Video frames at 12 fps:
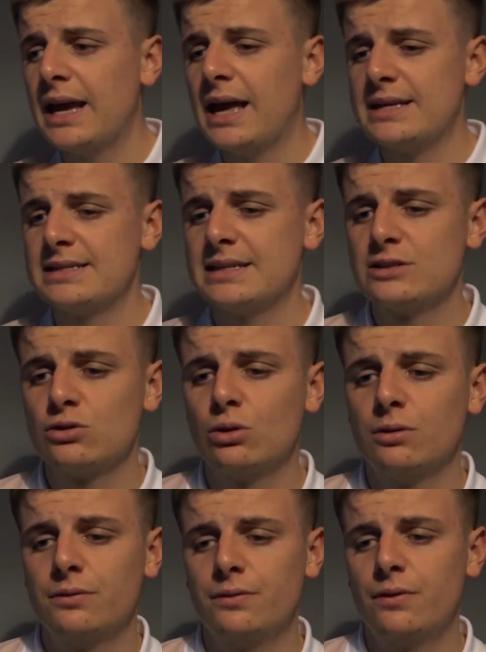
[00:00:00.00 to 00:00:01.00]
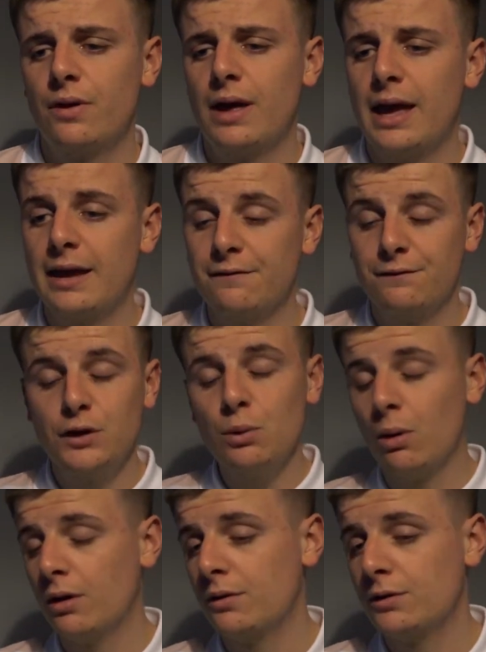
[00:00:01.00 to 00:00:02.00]
as a
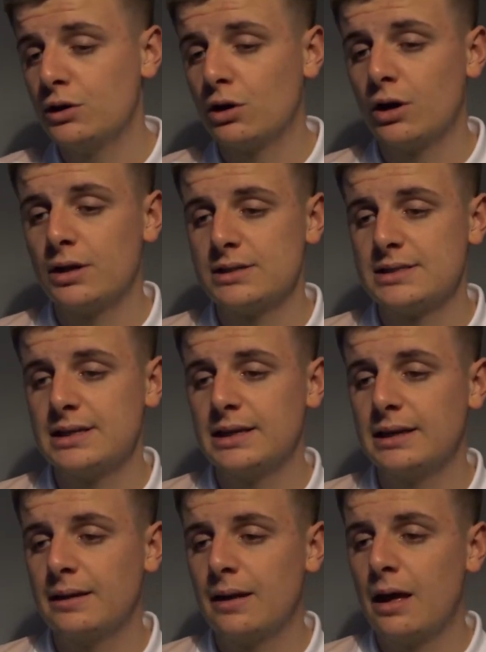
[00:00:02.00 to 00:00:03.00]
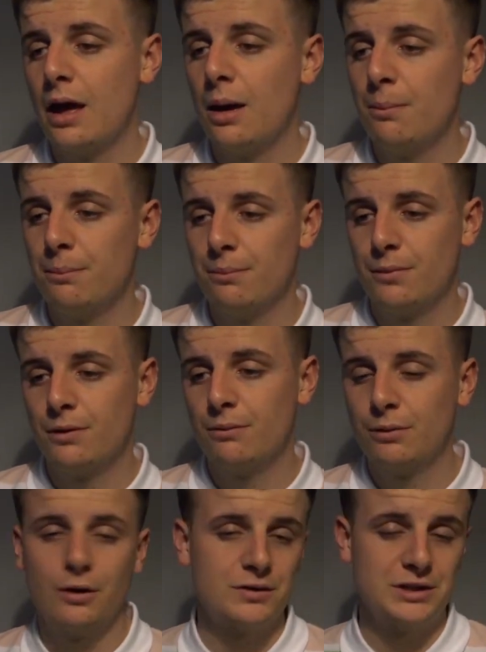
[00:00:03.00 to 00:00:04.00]
viewer, you're going to see, you're
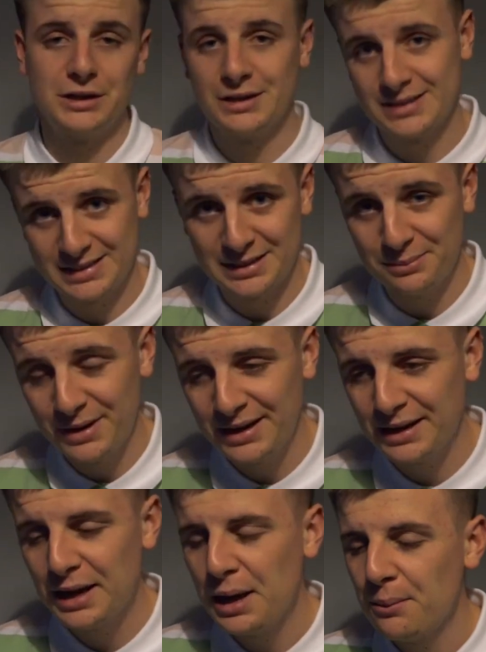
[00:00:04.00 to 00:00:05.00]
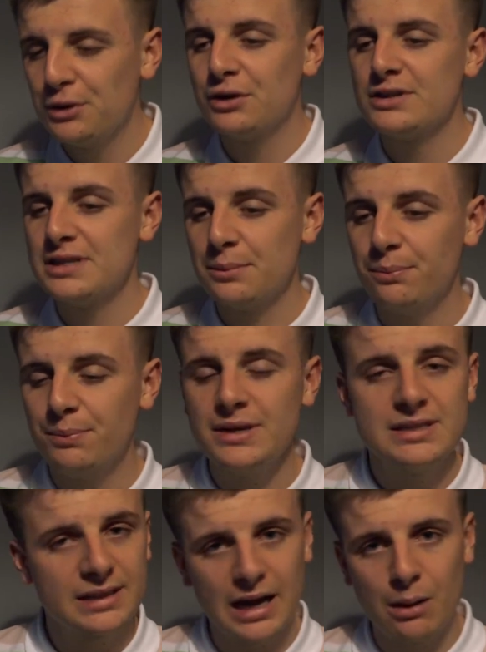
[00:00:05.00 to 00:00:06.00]
going to see me, but you're going to see a piece
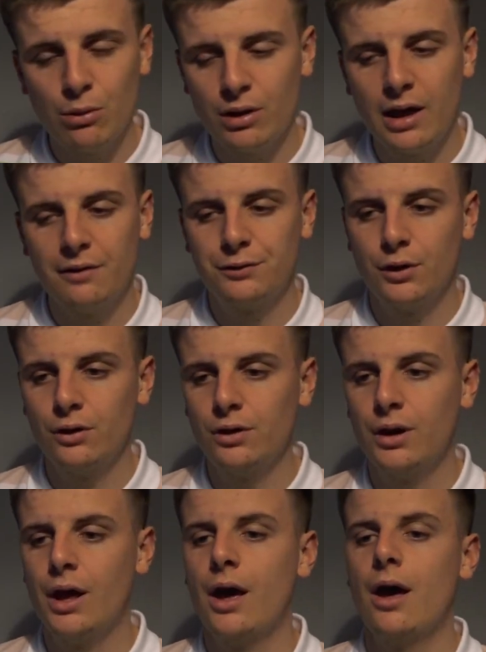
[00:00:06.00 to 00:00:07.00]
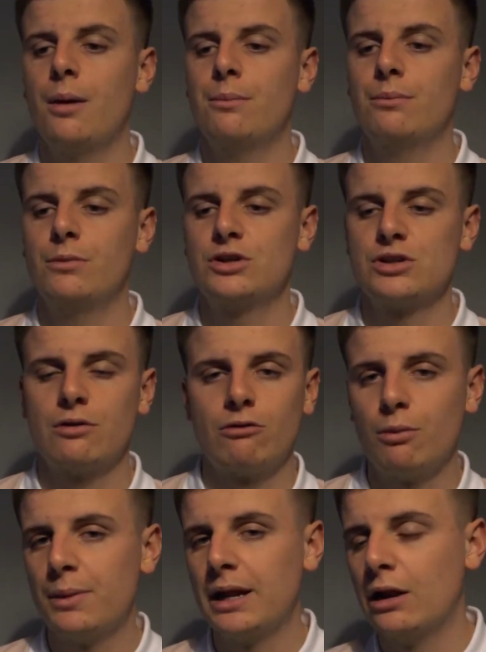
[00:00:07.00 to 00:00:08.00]
to camera that I've done, which is over
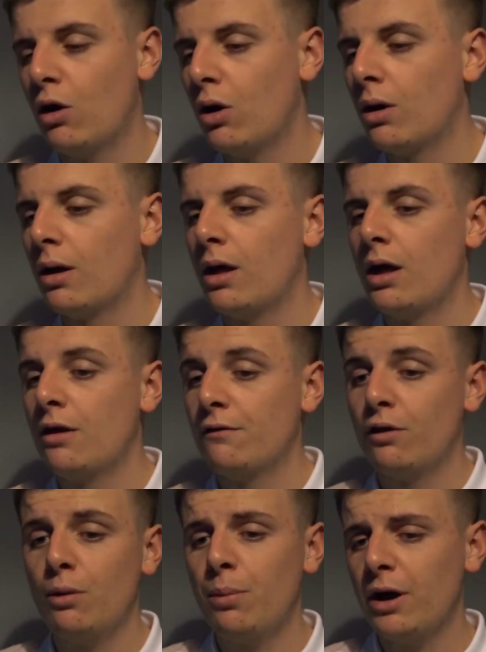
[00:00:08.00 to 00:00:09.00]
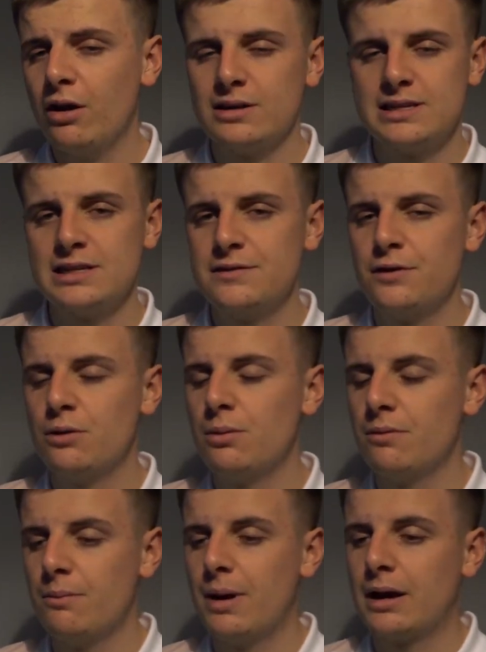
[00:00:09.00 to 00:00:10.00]
a minute long, followed by a nice interview
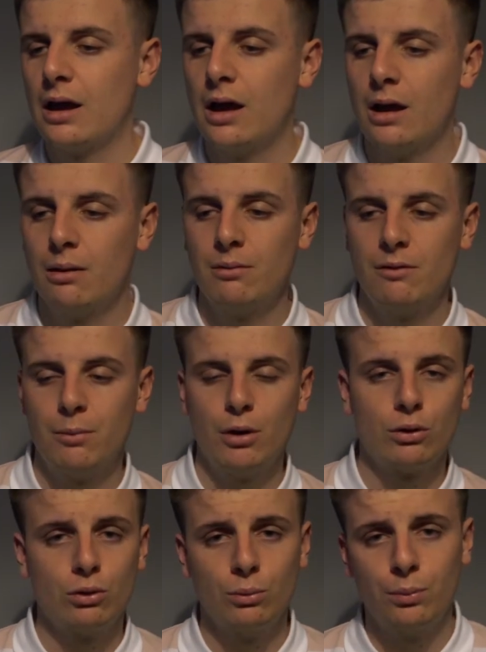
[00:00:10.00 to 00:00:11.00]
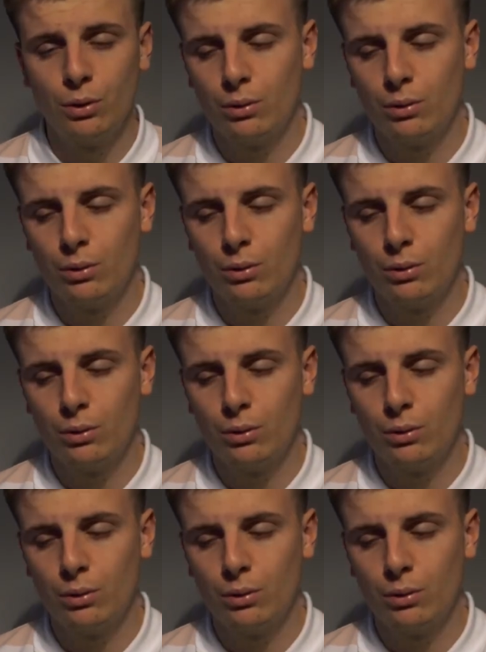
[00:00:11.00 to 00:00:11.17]
with a bloke called